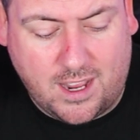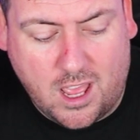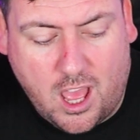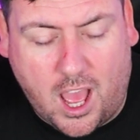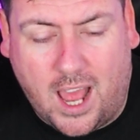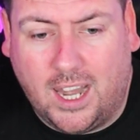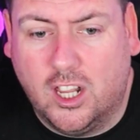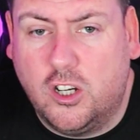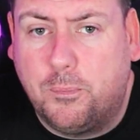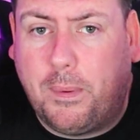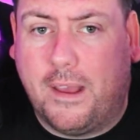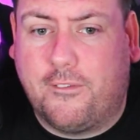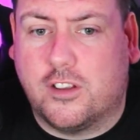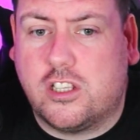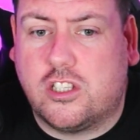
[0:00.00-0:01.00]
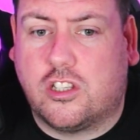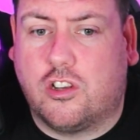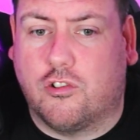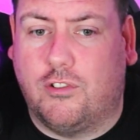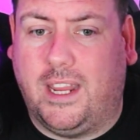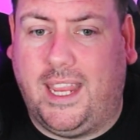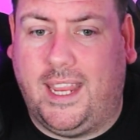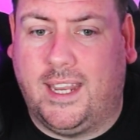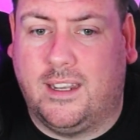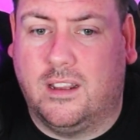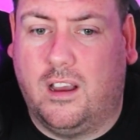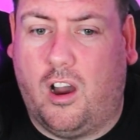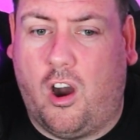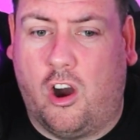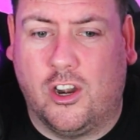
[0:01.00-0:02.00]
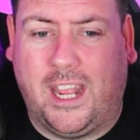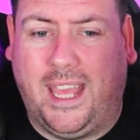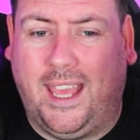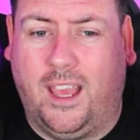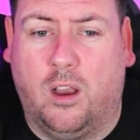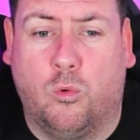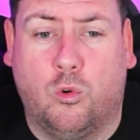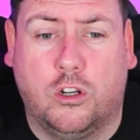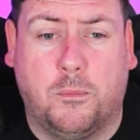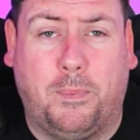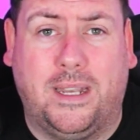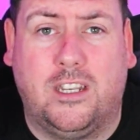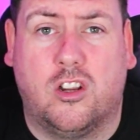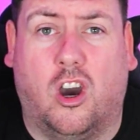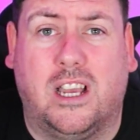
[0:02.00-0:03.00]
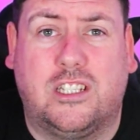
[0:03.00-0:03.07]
a little bit of a screen on here would have been nice,